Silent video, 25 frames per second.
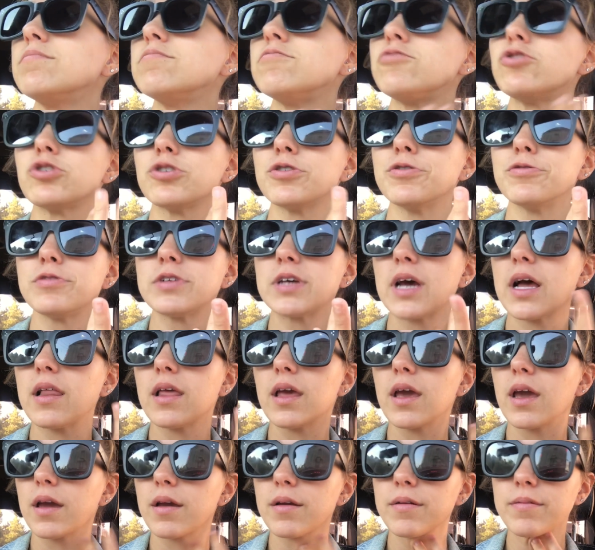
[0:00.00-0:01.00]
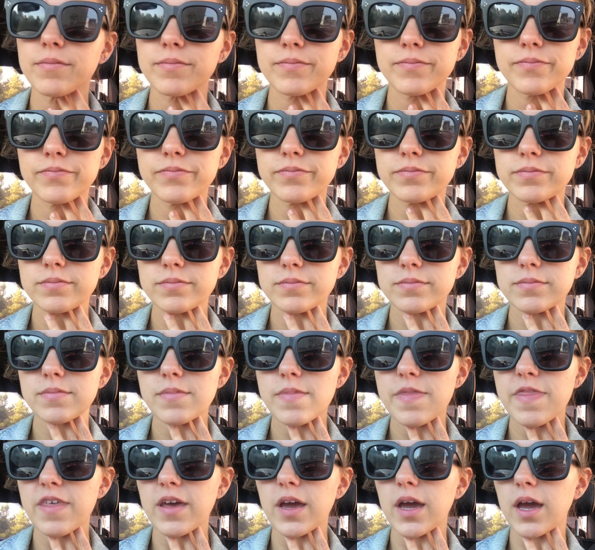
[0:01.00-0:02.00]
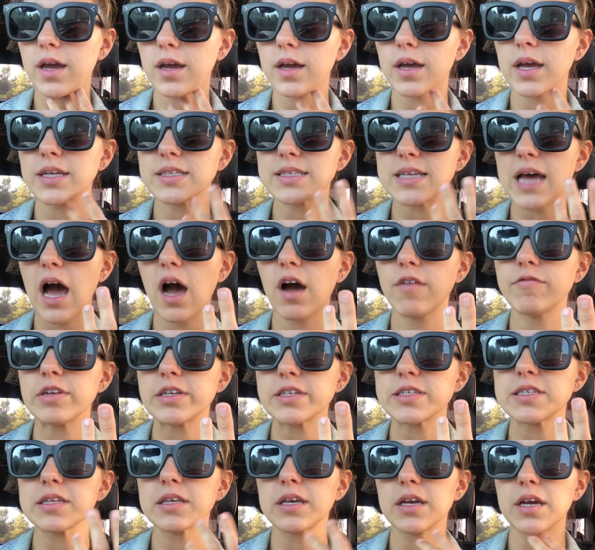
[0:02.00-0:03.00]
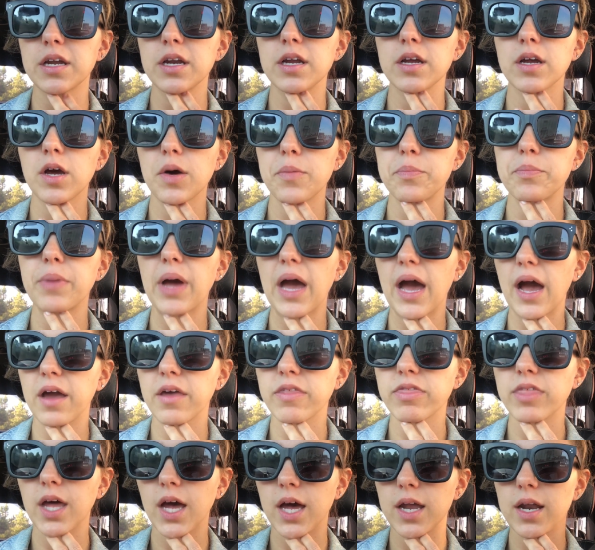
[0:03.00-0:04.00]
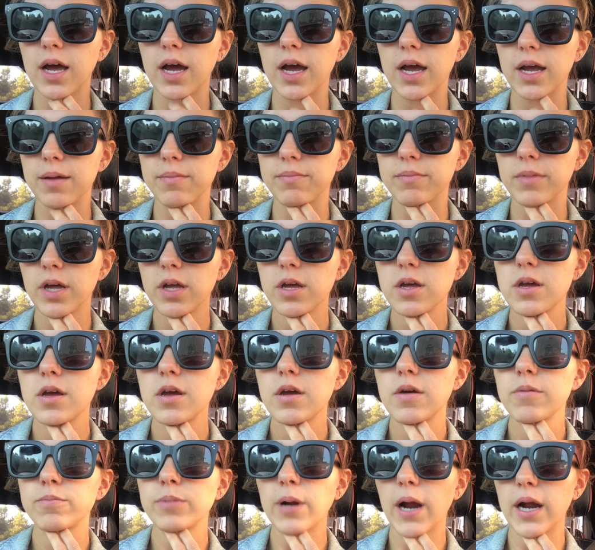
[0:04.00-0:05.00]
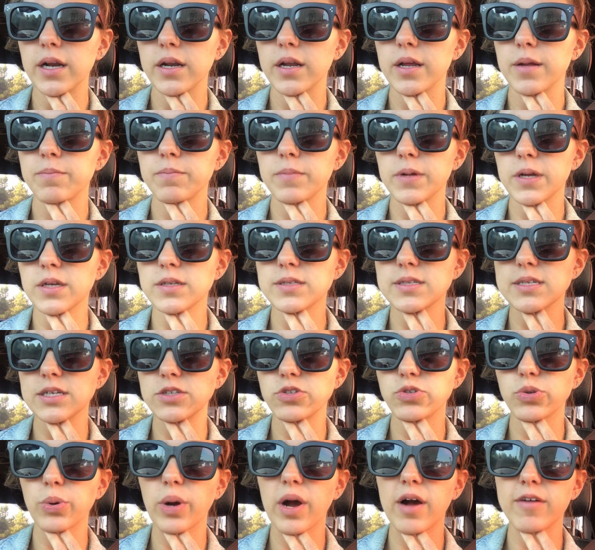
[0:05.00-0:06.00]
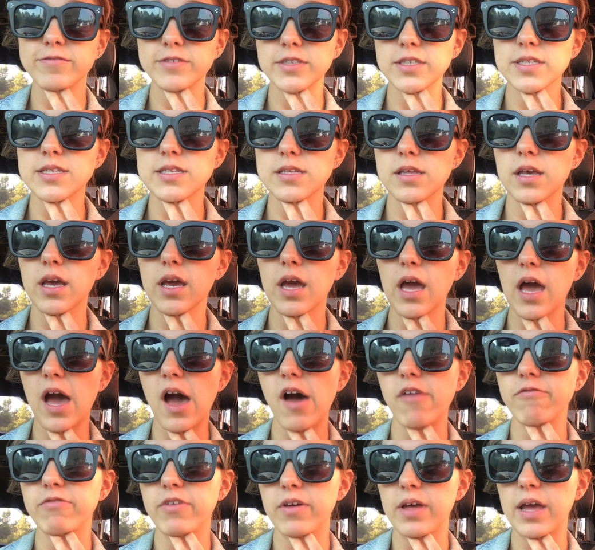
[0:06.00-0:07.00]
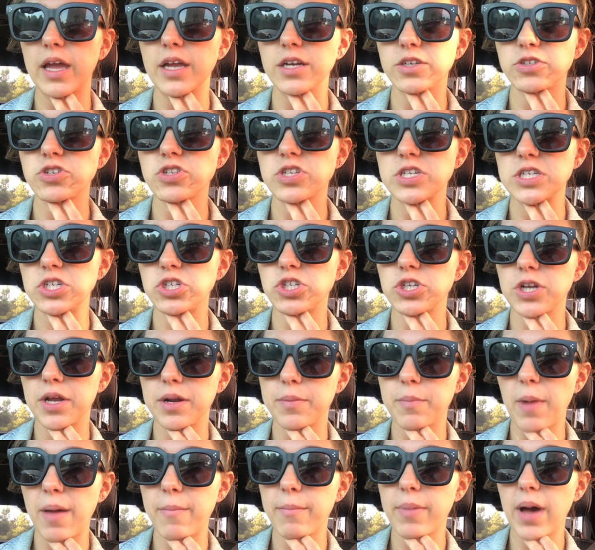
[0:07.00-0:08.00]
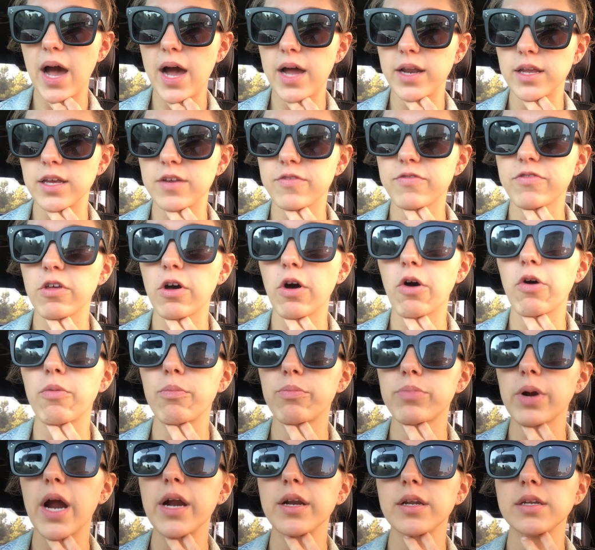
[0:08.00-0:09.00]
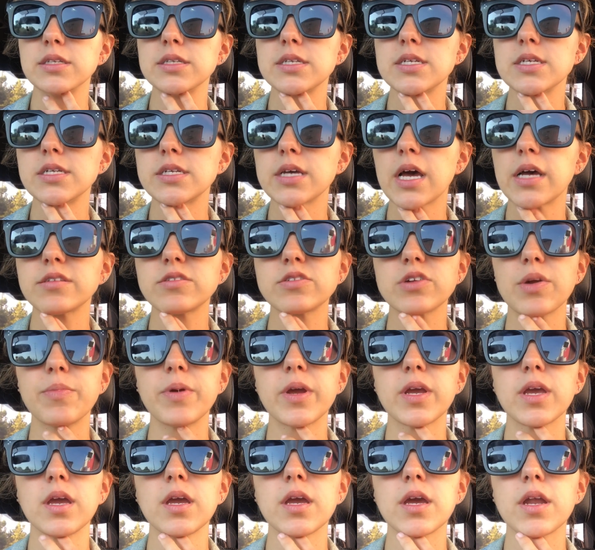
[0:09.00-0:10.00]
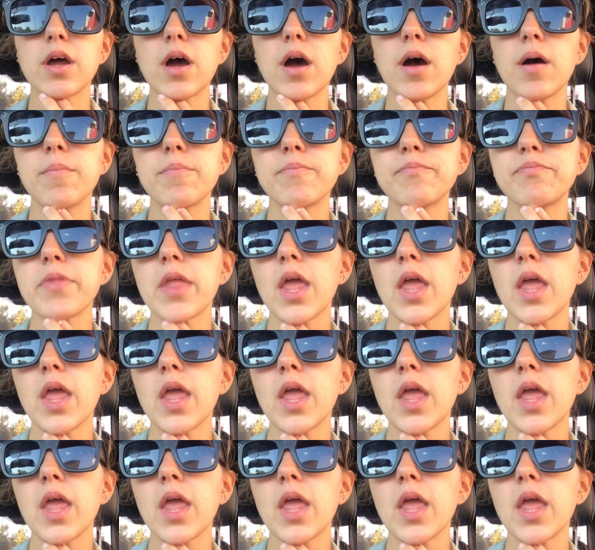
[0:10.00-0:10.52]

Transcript: true telling thing. It's obviously going to come back that I'm pregnant because I do obviously have HCG in my body if the home pregnancy tests are picking it up.